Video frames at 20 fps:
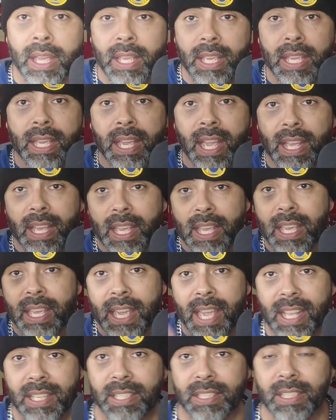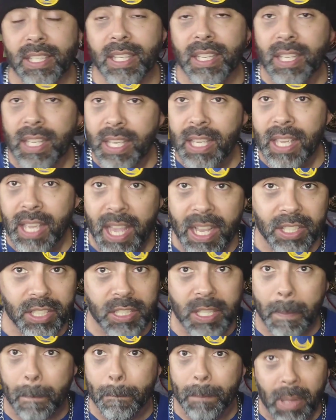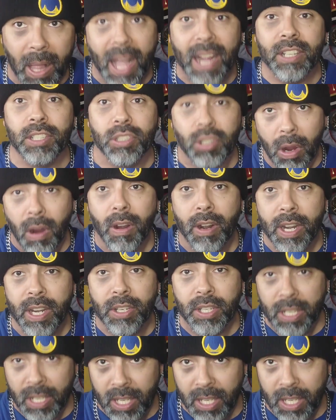He hits the blocked yardage.